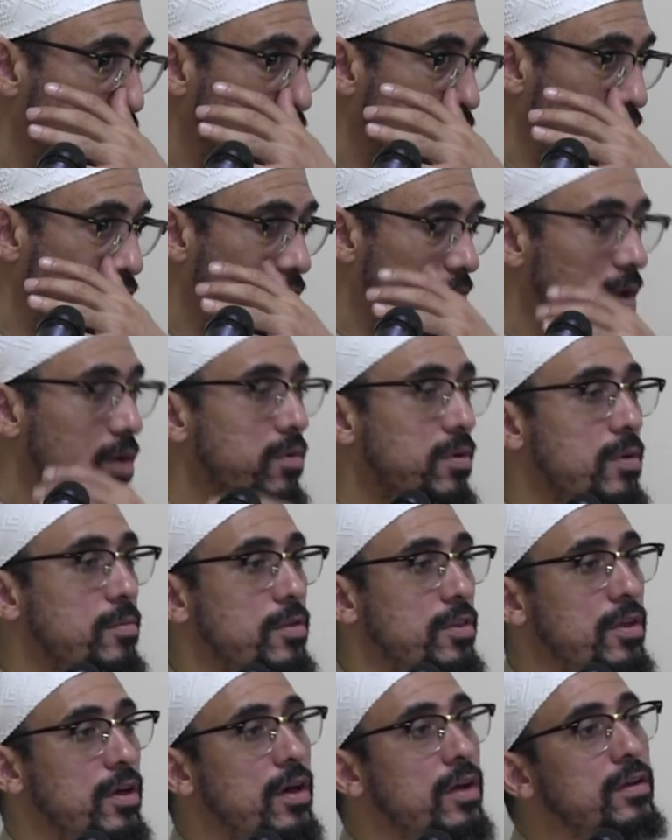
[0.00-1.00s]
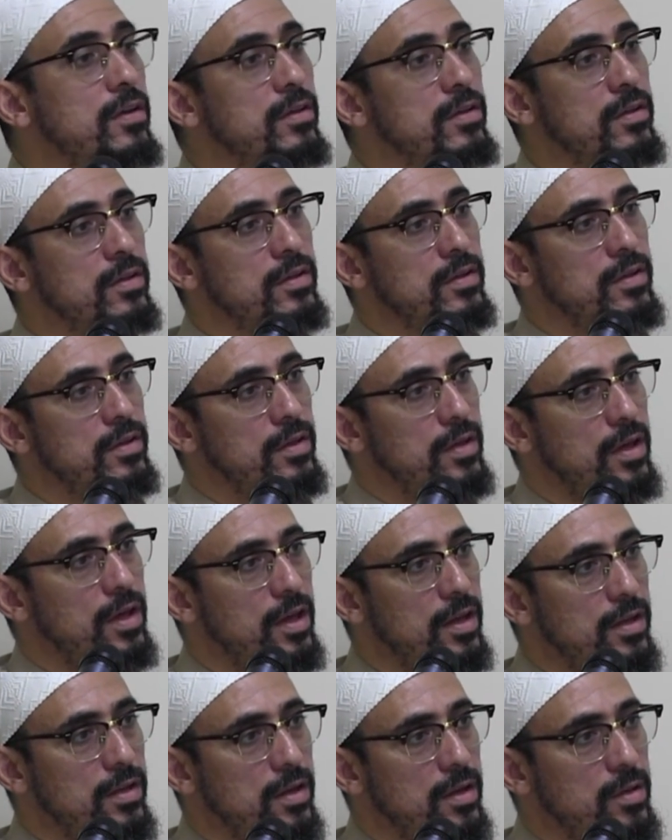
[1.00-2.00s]
move throughout Ramadan.
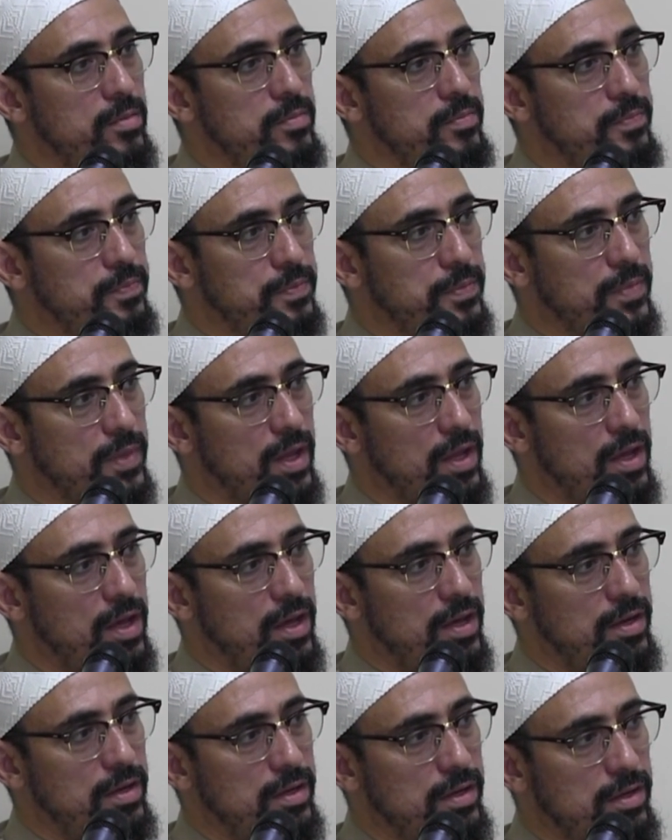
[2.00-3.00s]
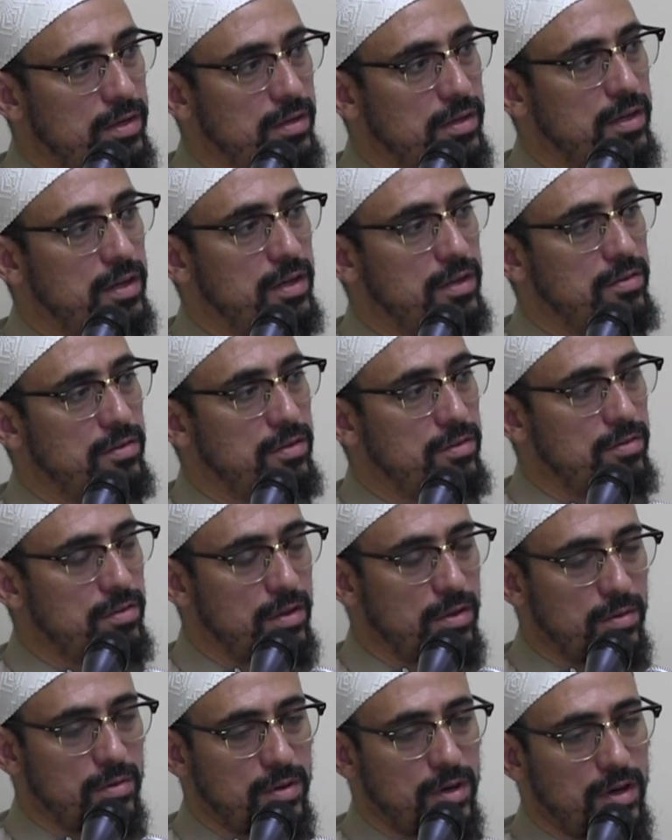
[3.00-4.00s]
And again, it's as
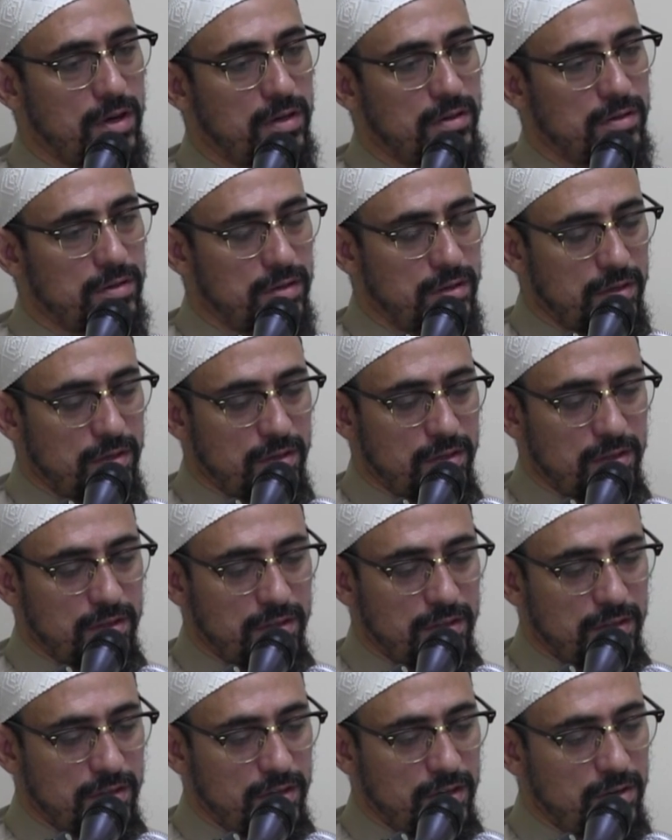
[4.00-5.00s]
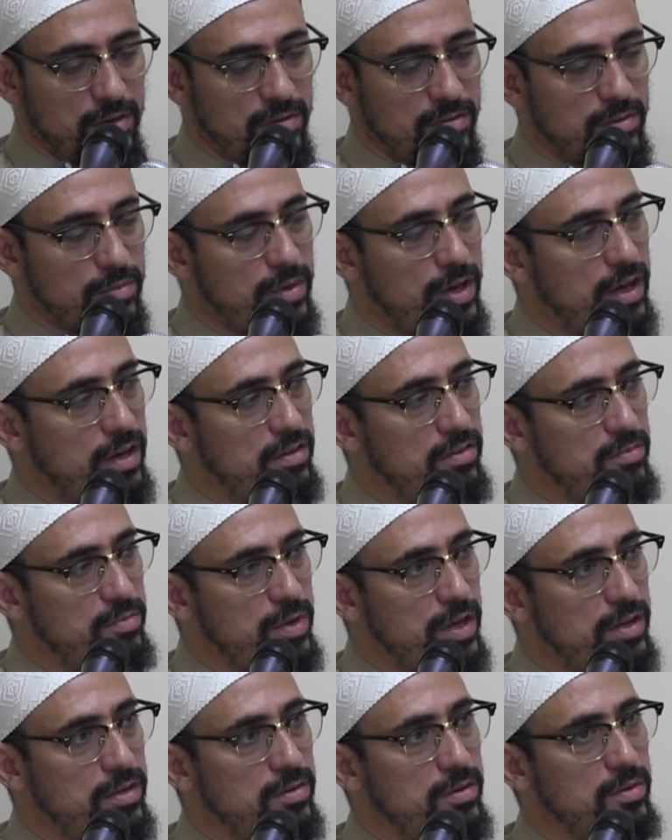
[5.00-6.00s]
though the year of the Battle of
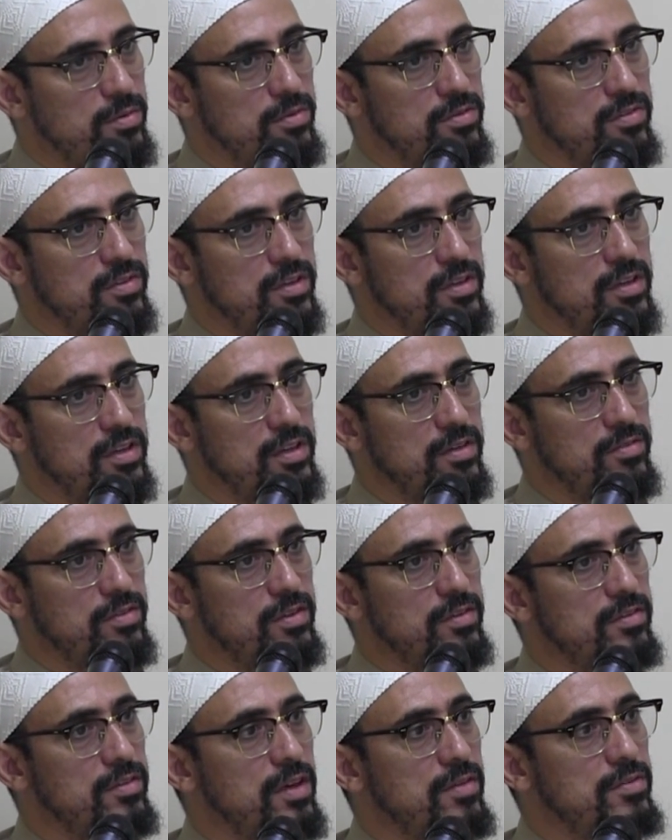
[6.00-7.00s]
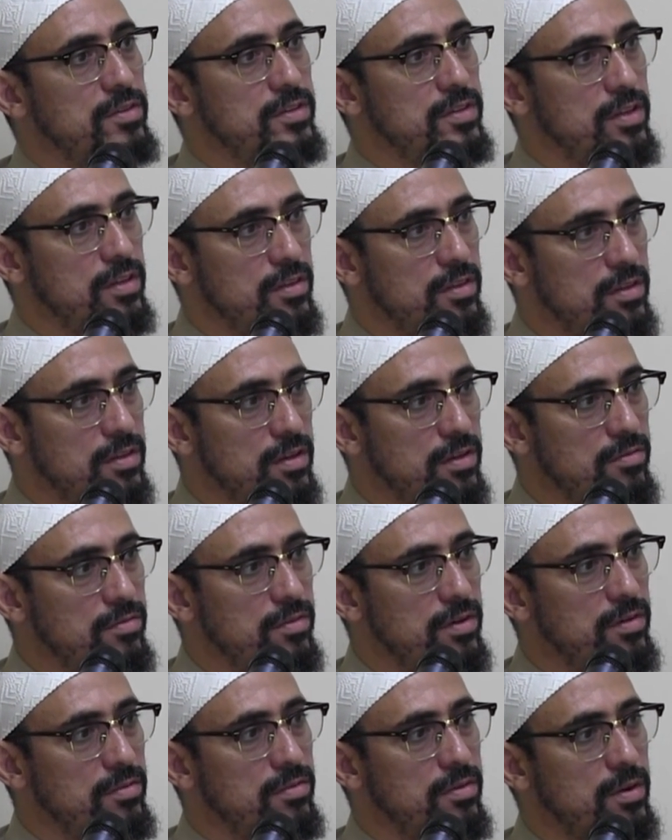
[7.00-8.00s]
Badr, it was the eve of the 17th
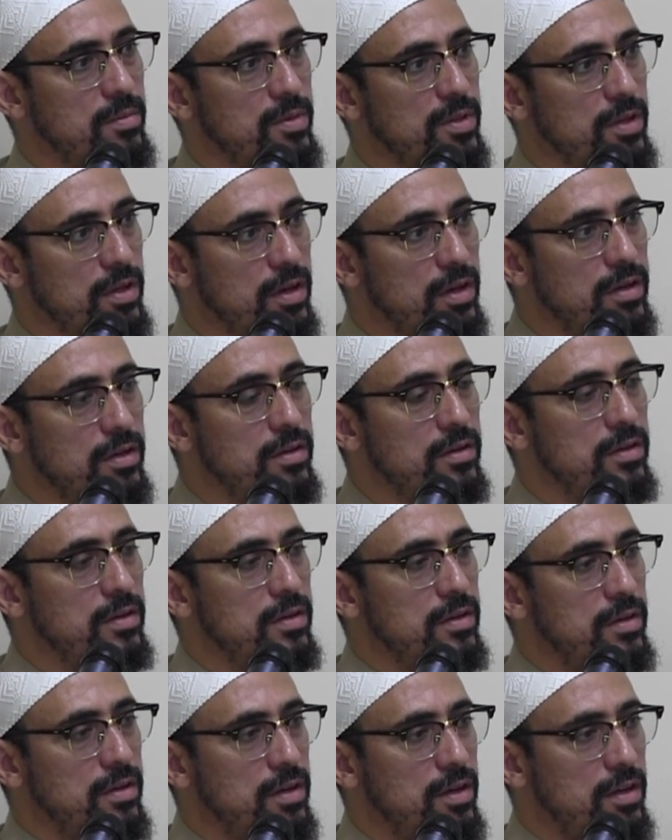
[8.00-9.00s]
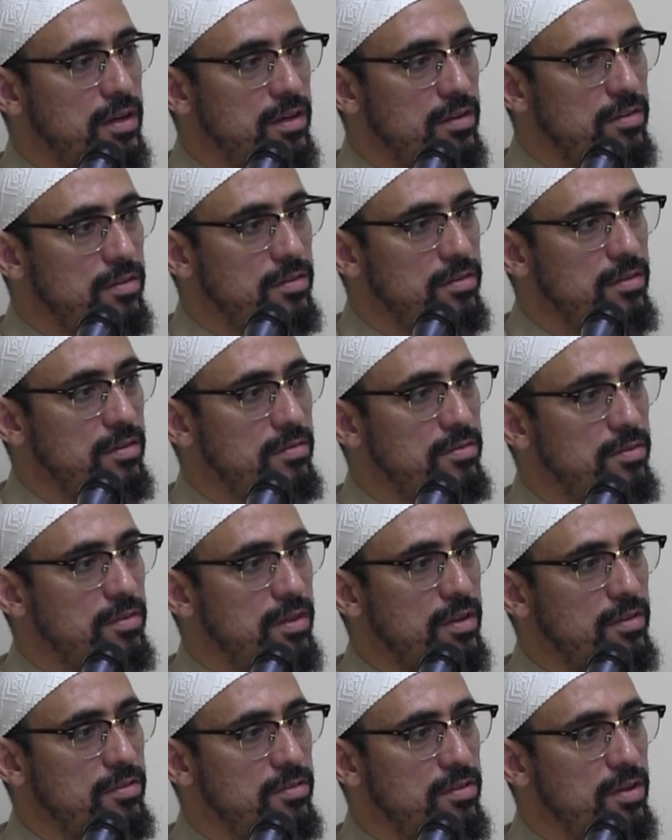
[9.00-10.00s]
of Ramadan. And it's
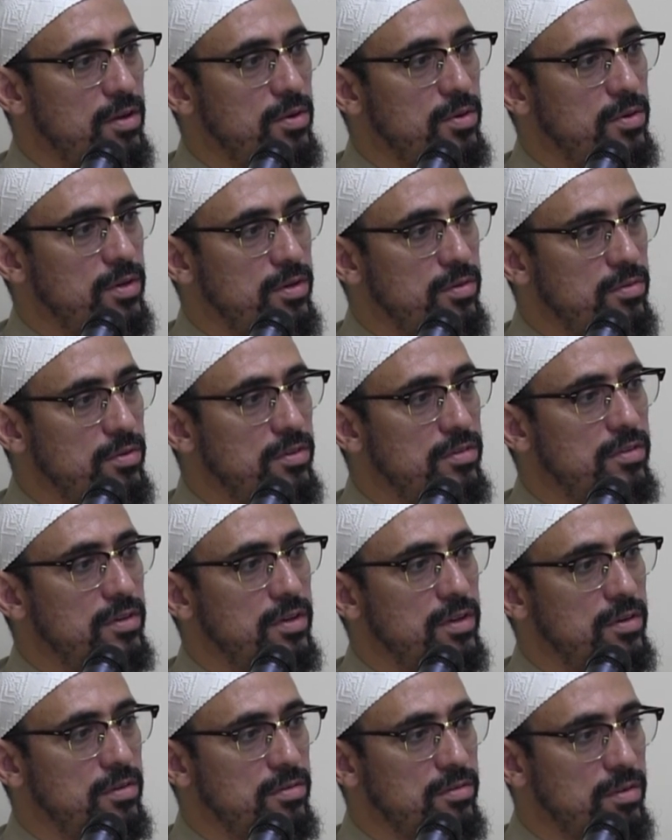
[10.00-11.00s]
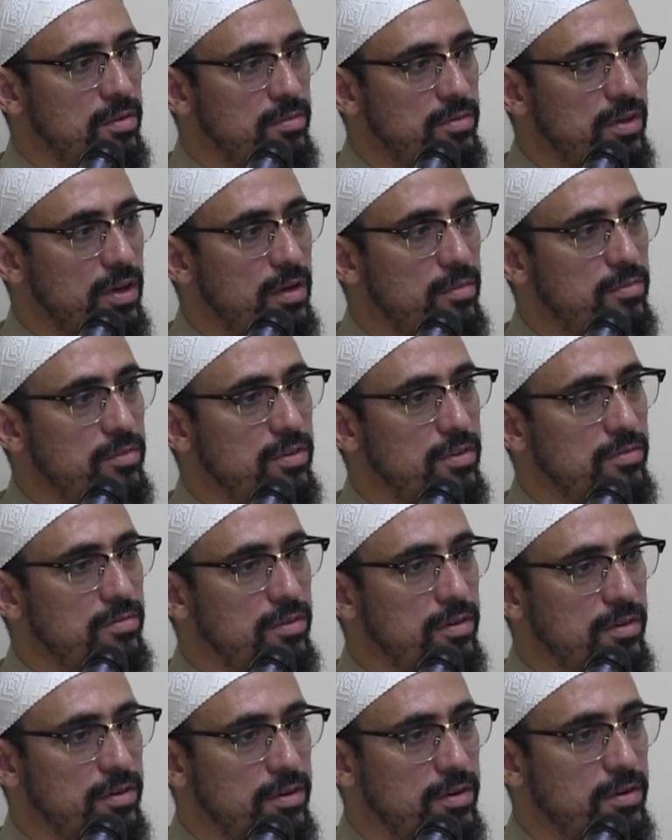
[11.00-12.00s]
as though in recent years sometimes
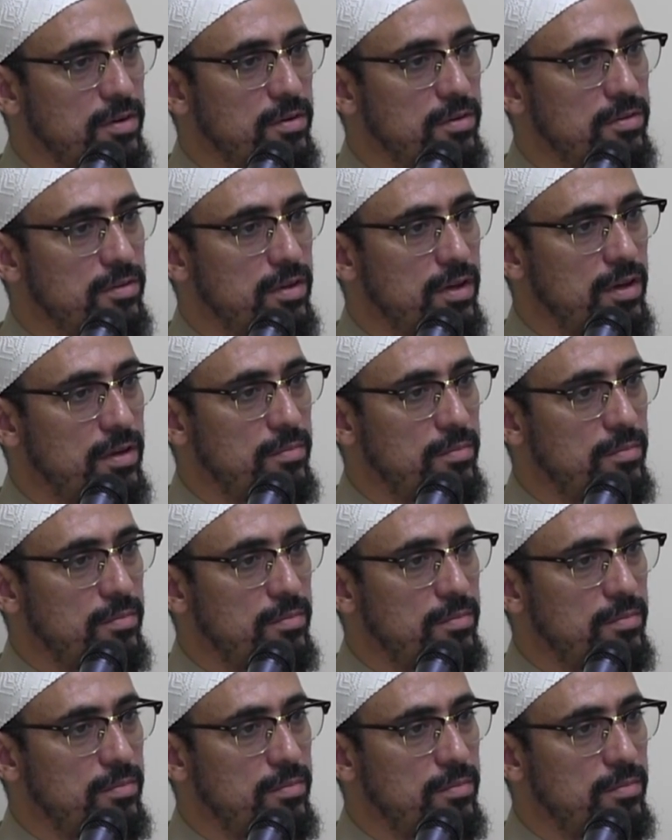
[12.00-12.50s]
it occurs